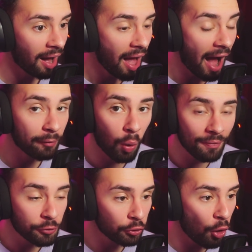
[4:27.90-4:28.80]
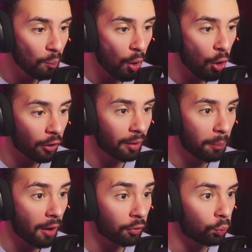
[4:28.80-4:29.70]
I want to know more
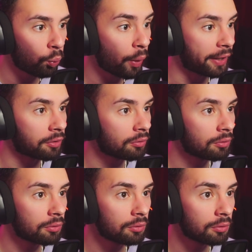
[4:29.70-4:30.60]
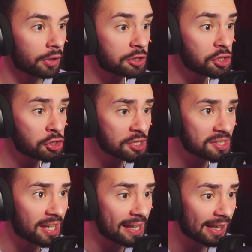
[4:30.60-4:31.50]
about... Wait, did she
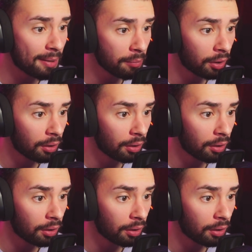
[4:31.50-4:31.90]
just kill him?